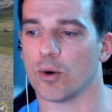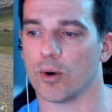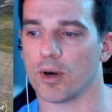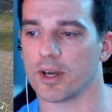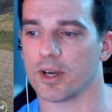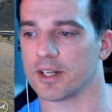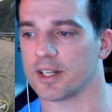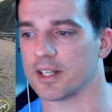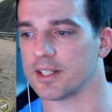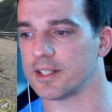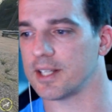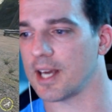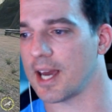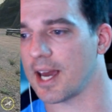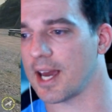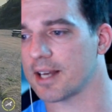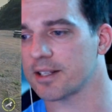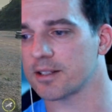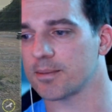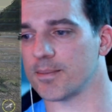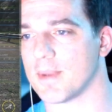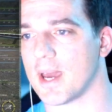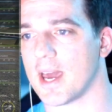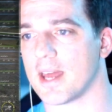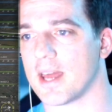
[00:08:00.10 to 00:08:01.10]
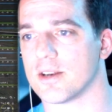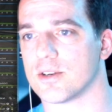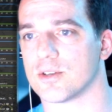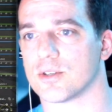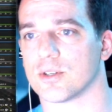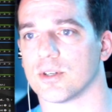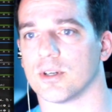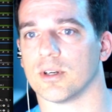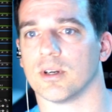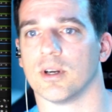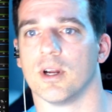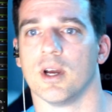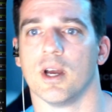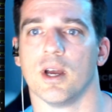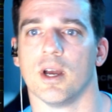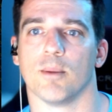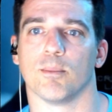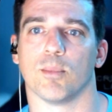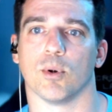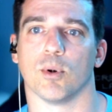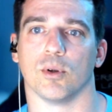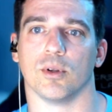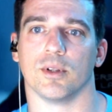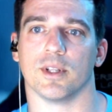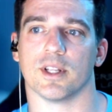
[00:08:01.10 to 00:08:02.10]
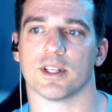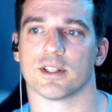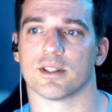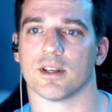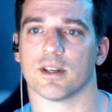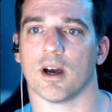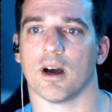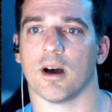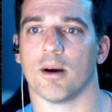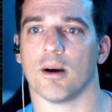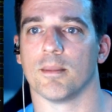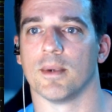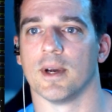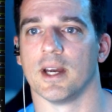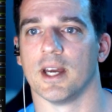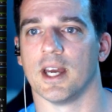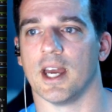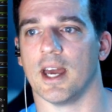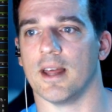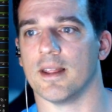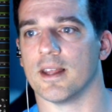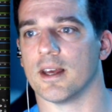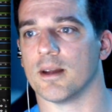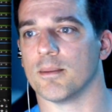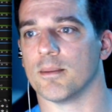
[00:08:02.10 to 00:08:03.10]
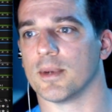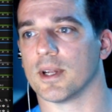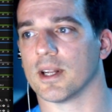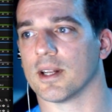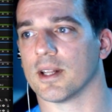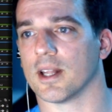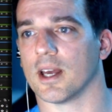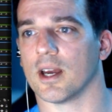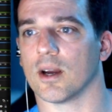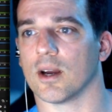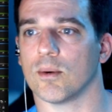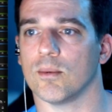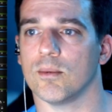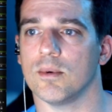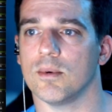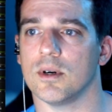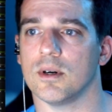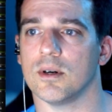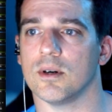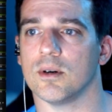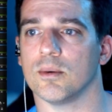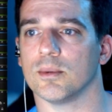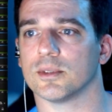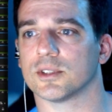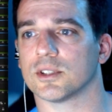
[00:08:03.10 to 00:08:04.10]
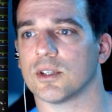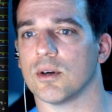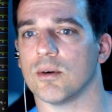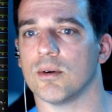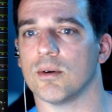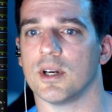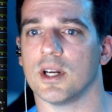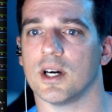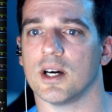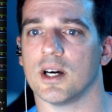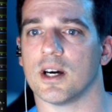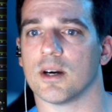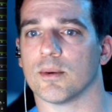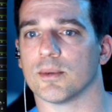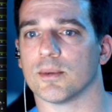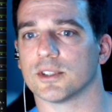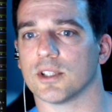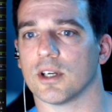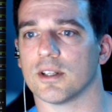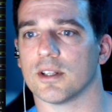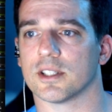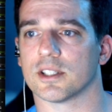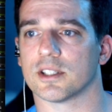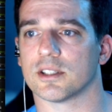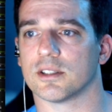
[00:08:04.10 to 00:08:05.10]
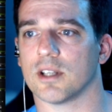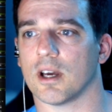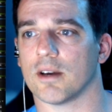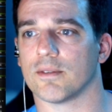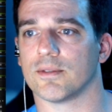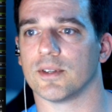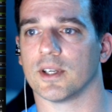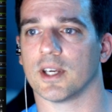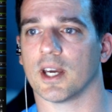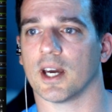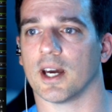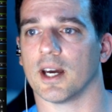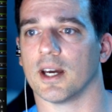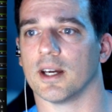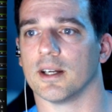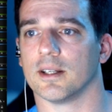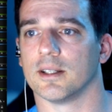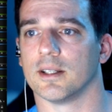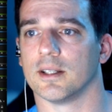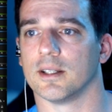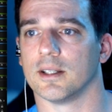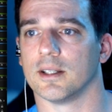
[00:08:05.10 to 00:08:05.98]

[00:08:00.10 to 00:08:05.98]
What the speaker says: going into Task Manager, pulling this up, and then being like, whoa, what's going on? What's all this stuff you got?